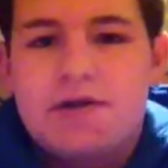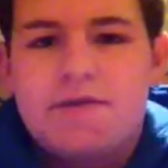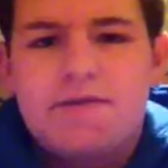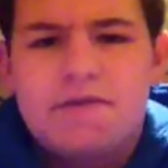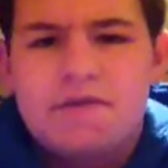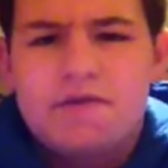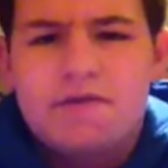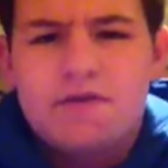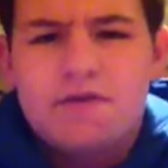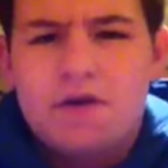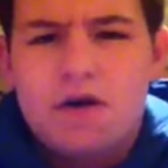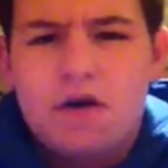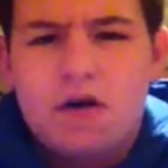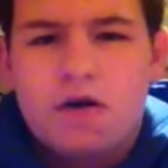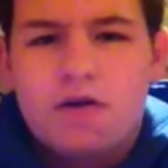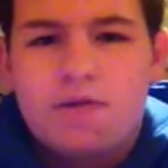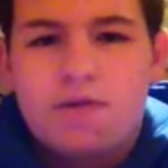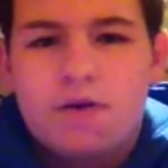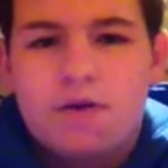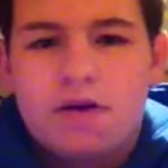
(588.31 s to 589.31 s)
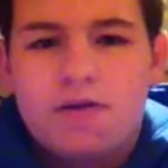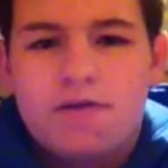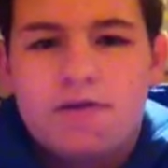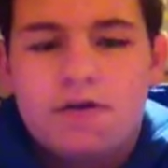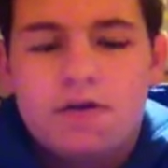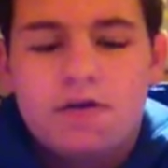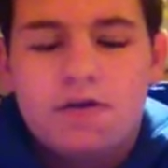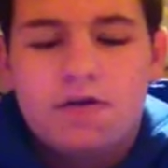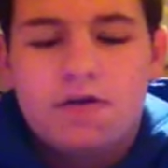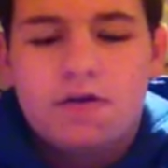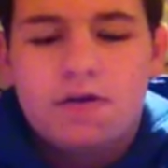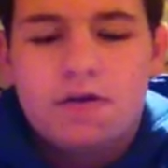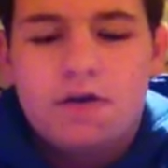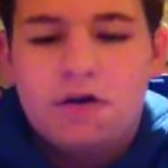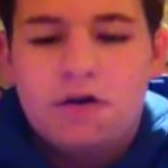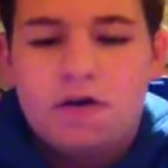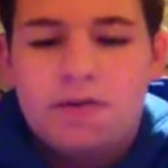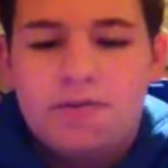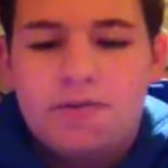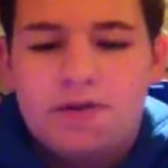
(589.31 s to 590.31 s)
if you're drunk or whatever,
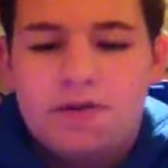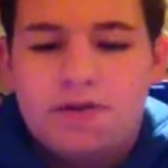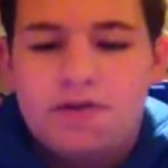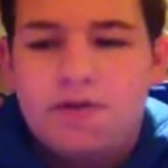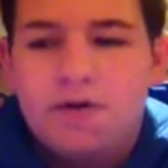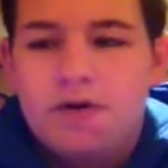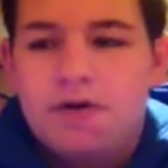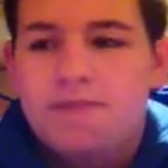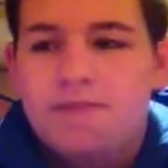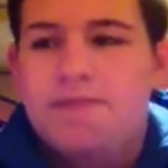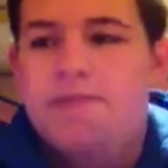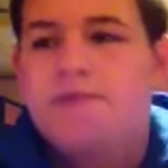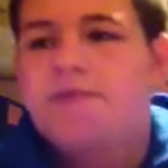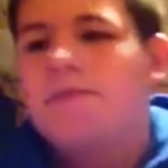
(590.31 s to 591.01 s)
I'll come pick you up.